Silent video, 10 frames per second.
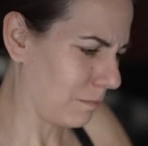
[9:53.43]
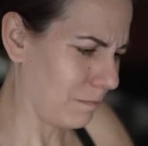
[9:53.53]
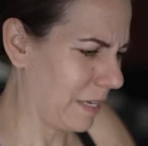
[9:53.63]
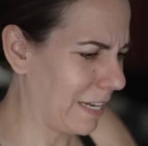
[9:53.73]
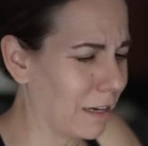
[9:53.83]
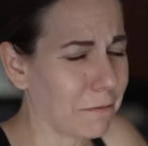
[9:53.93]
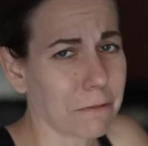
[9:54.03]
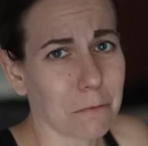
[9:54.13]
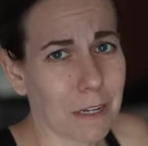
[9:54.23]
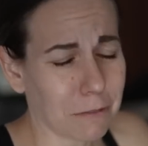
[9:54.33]
may have
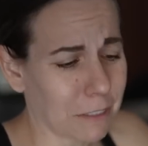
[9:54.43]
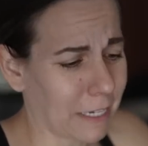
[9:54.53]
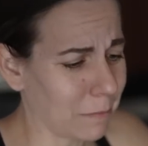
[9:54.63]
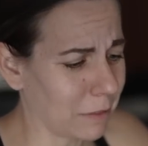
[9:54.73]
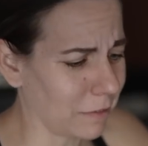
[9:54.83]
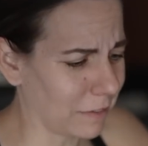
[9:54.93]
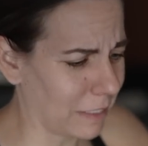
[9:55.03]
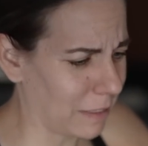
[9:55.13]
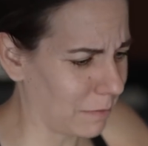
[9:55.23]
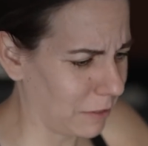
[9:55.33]
forever chemicals
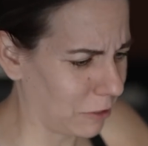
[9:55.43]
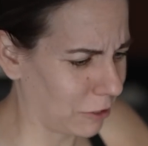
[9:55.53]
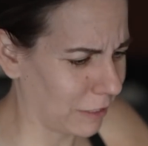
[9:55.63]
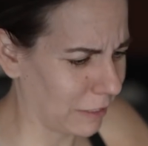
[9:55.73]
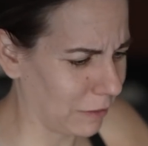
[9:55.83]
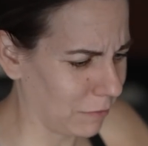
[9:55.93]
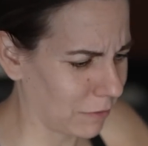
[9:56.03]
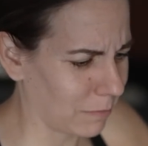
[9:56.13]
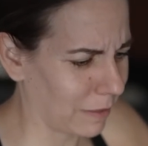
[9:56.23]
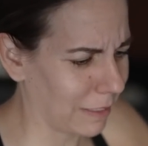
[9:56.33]
in them and you shouldn't
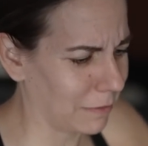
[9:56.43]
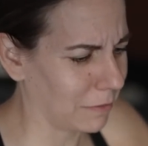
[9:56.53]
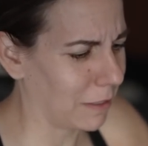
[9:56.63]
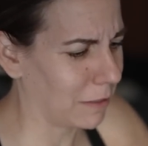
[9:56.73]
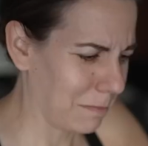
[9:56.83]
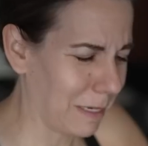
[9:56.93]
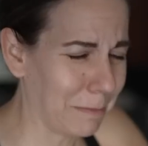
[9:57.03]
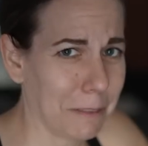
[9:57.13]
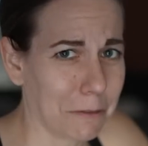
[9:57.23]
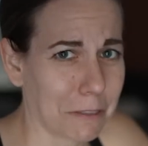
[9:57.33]
use them. I don't know.
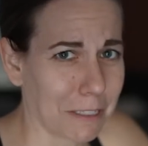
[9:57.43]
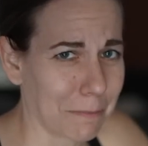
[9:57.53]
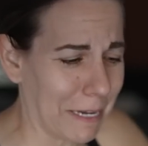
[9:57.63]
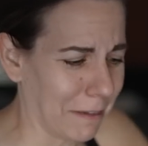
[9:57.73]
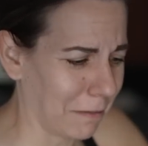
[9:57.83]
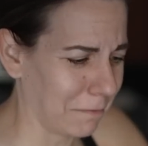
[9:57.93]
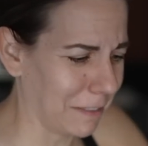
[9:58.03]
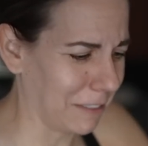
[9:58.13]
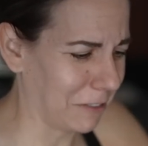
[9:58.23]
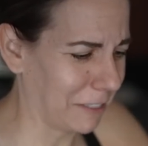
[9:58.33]
Maybe don't trust my health and
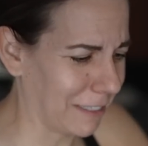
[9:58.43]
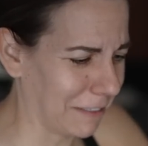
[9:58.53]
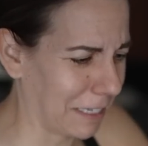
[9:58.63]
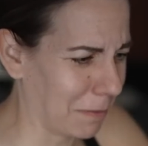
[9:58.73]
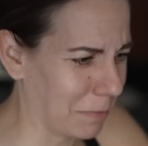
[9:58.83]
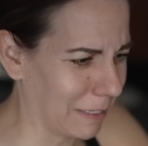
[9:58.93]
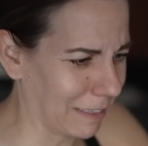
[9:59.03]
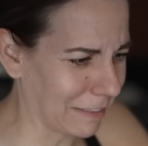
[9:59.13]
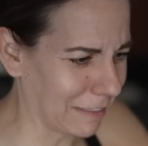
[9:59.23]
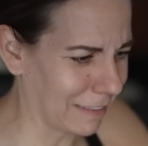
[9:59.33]
fitness channel that I'm putting this